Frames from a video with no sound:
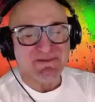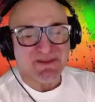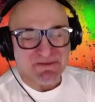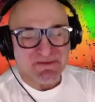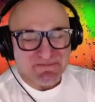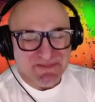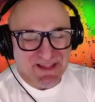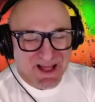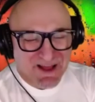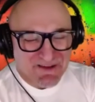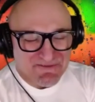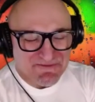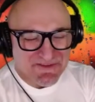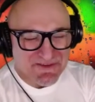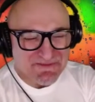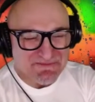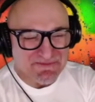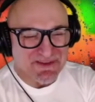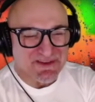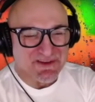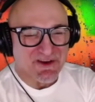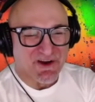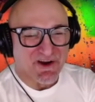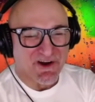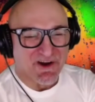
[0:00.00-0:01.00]
mean, I'm laughing
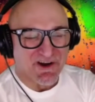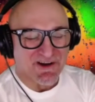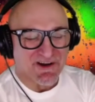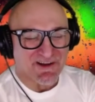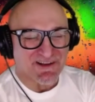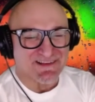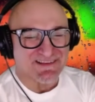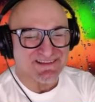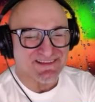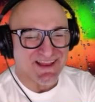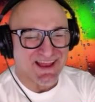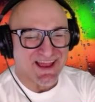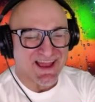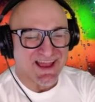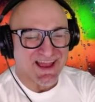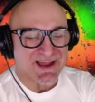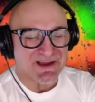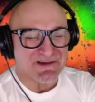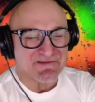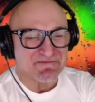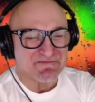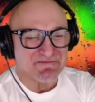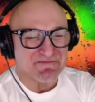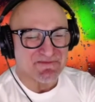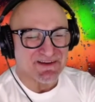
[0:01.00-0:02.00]
because
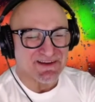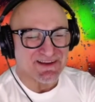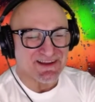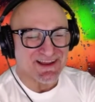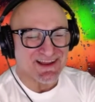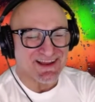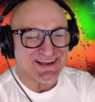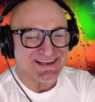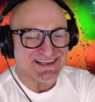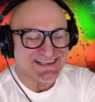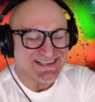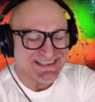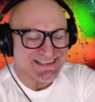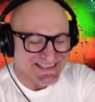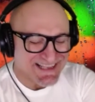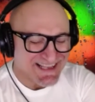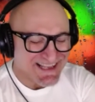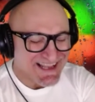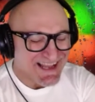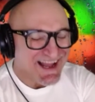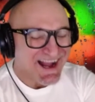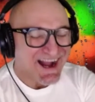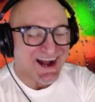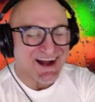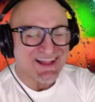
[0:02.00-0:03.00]
um,
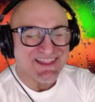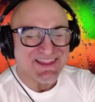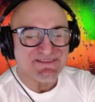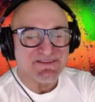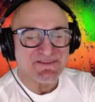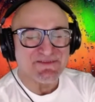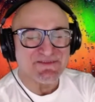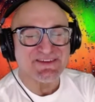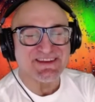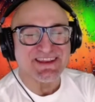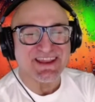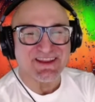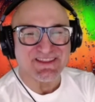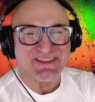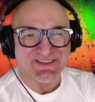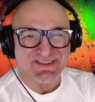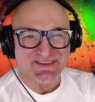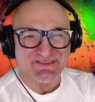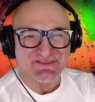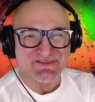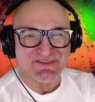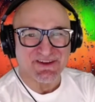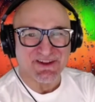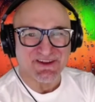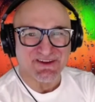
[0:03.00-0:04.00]
I'll never forget
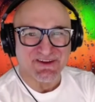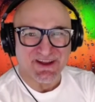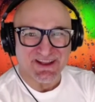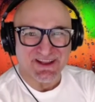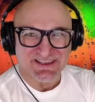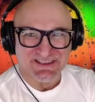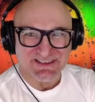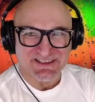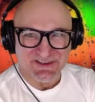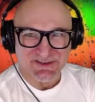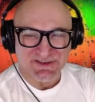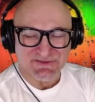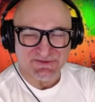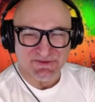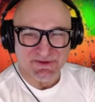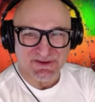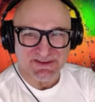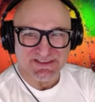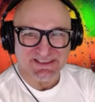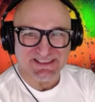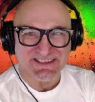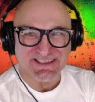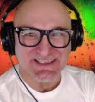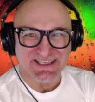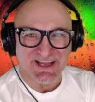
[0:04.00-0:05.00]
that when I got into
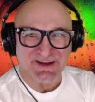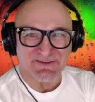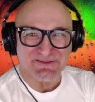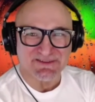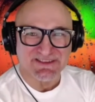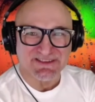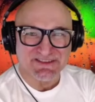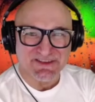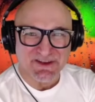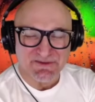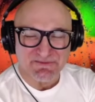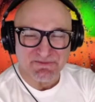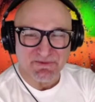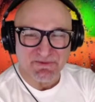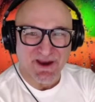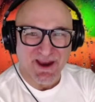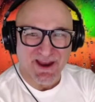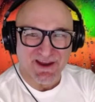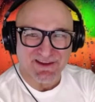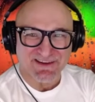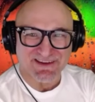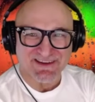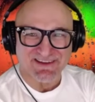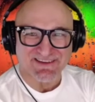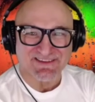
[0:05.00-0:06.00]
university, I was so
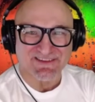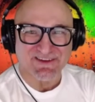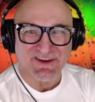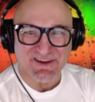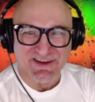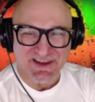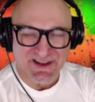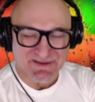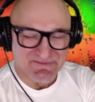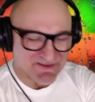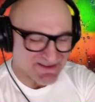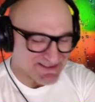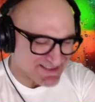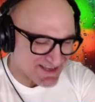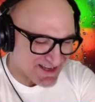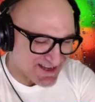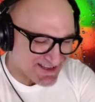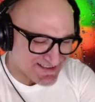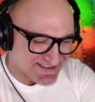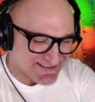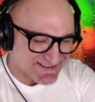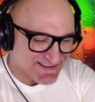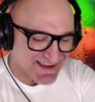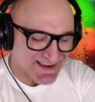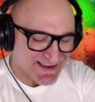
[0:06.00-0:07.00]
proud and excited. And my dad
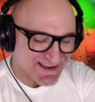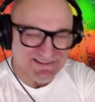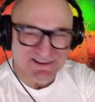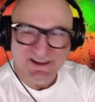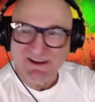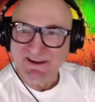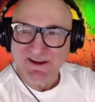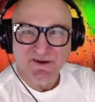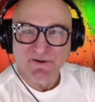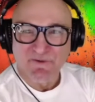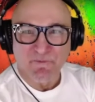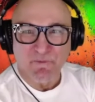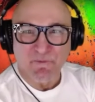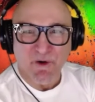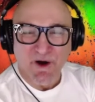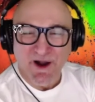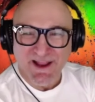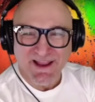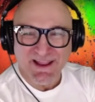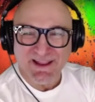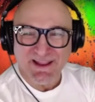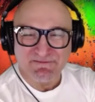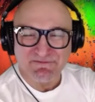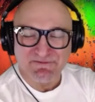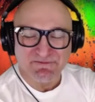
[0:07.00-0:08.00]
said,
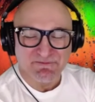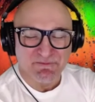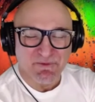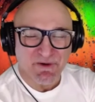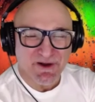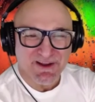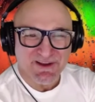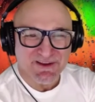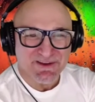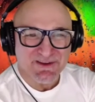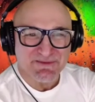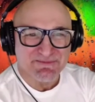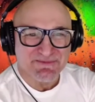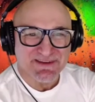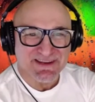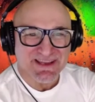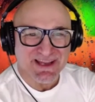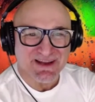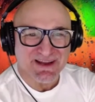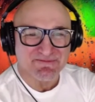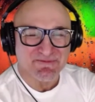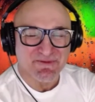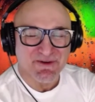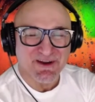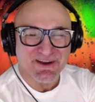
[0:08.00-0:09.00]
why, why are you
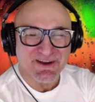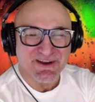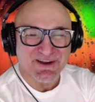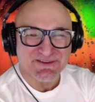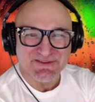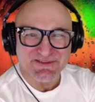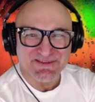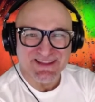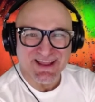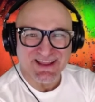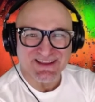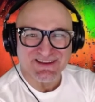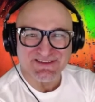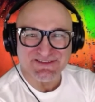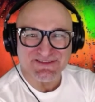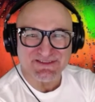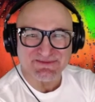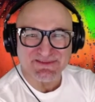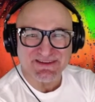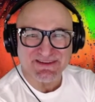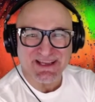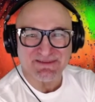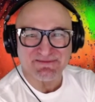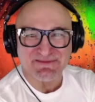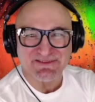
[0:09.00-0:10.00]
become, why are you doing that? You should
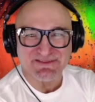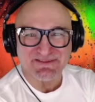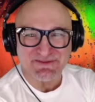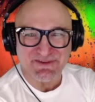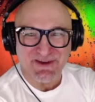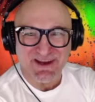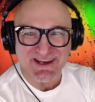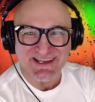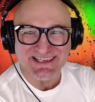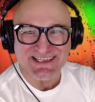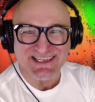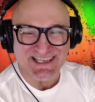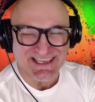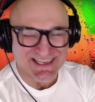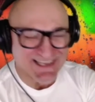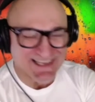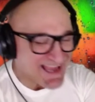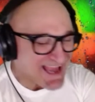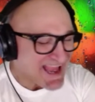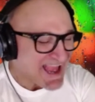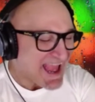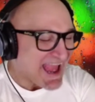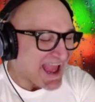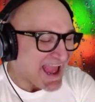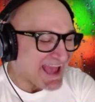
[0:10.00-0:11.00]
become a tradie.
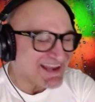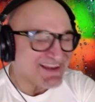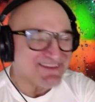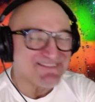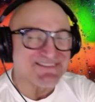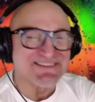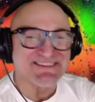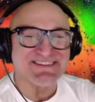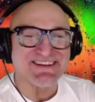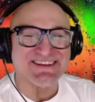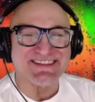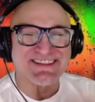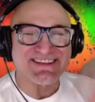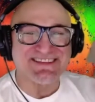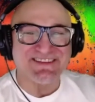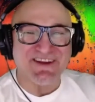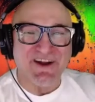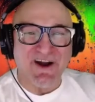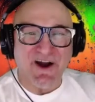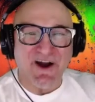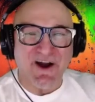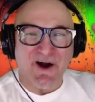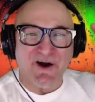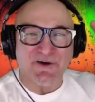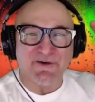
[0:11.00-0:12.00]
And it was like this
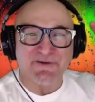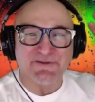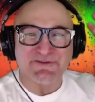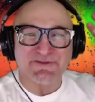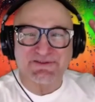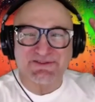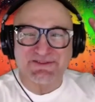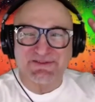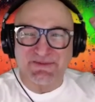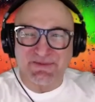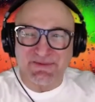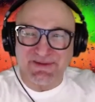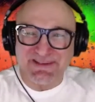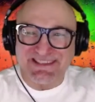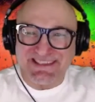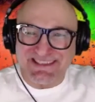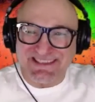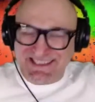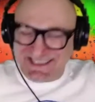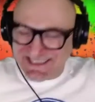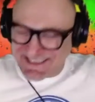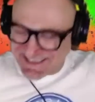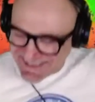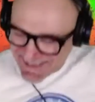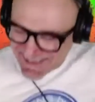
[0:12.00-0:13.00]
whole
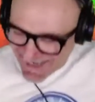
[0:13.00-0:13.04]
twisted